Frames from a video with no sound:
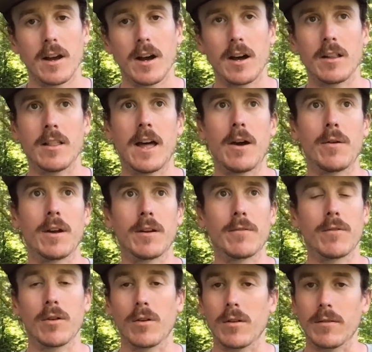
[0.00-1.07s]
allowing
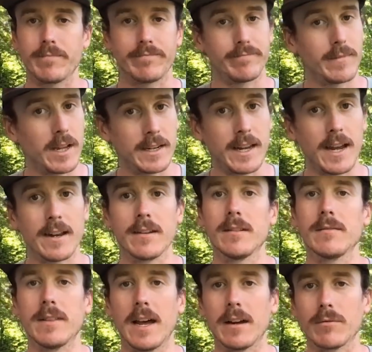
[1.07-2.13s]
for, again,
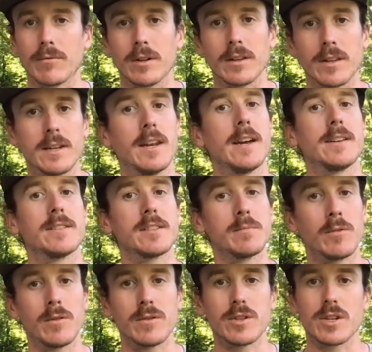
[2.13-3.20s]
that really nice
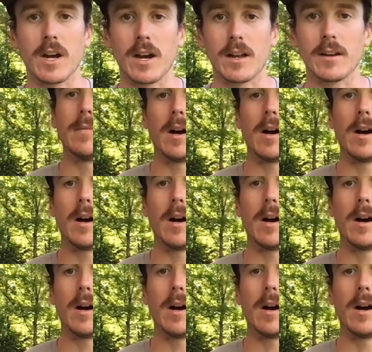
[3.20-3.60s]
smooth shot.